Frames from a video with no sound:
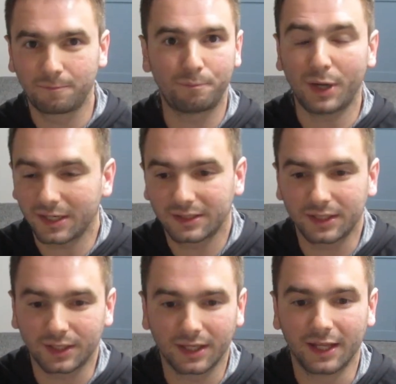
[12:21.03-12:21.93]

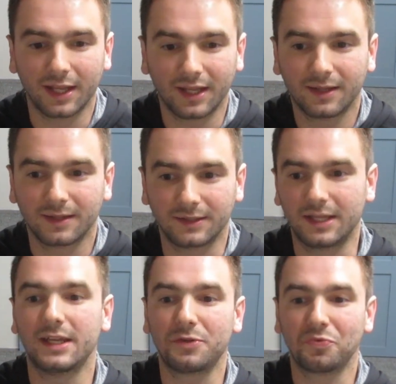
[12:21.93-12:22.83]
But
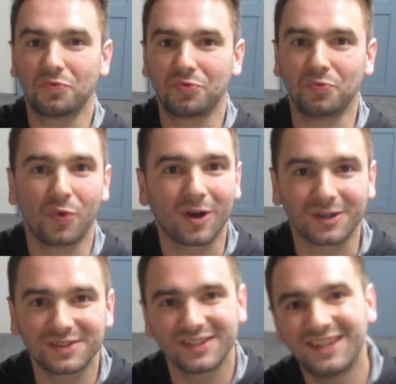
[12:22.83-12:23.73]
it
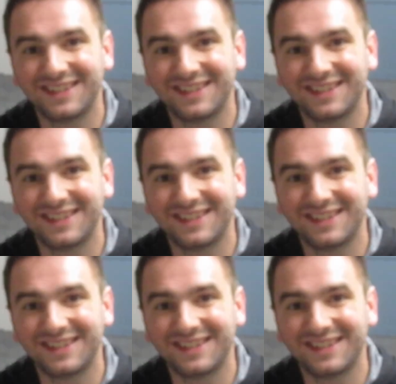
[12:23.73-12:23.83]
works,